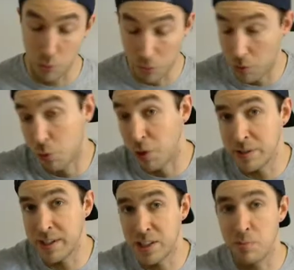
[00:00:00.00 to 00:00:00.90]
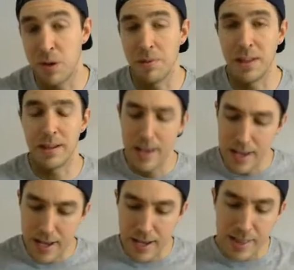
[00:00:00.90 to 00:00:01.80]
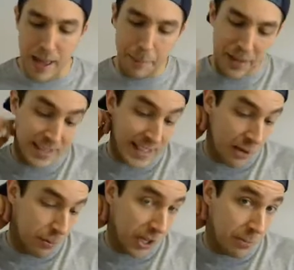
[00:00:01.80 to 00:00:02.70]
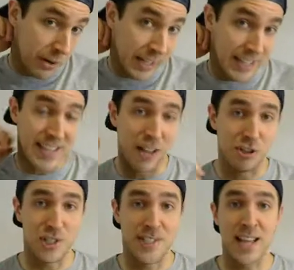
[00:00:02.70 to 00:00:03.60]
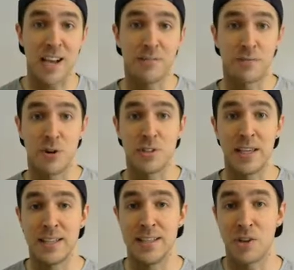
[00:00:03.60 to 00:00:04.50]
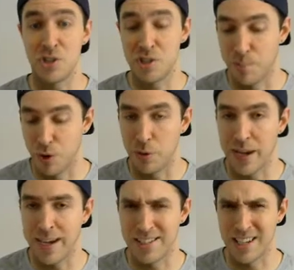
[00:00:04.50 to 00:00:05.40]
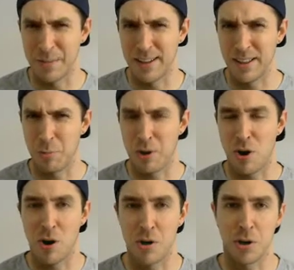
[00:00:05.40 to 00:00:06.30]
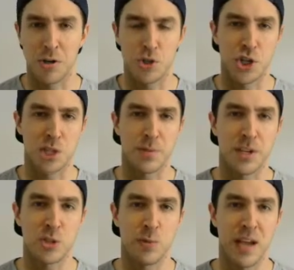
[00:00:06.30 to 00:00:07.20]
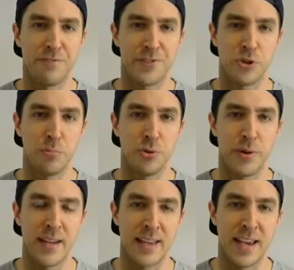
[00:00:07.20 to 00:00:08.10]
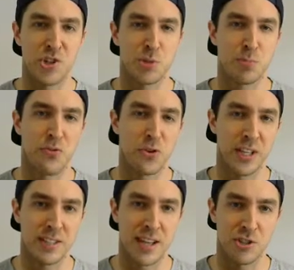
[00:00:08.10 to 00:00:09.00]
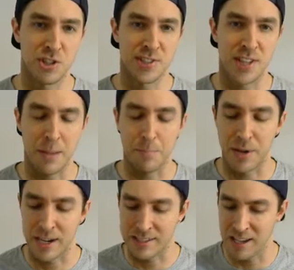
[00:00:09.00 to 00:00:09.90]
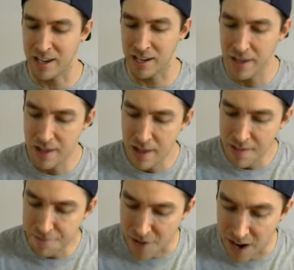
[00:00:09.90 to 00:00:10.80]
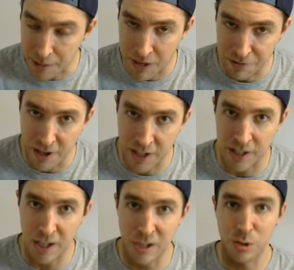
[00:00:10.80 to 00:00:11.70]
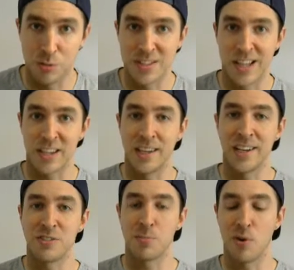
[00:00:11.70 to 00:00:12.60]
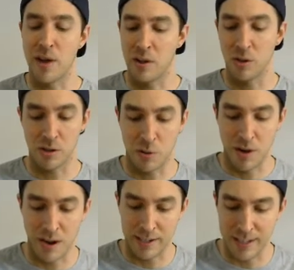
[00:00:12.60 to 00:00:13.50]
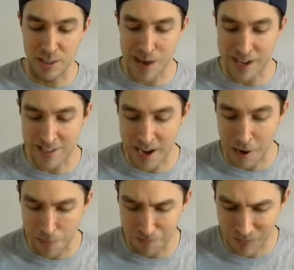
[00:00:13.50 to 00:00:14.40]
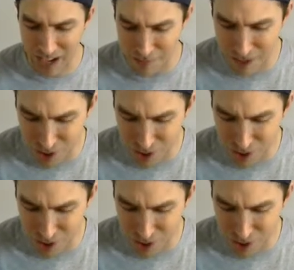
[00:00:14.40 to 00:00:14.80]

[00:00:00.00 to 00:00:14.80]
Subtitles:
who knows at this point. But that being said, we're going to bring an Intelligence deck versus the Intelligence Buu, and it's going to be a little bit harder just because we have Physical Buu at the end just before the Intelligence type. But I did find my friend in here who was lucky enough to pull LR Gohan. He's maxed out. I'm not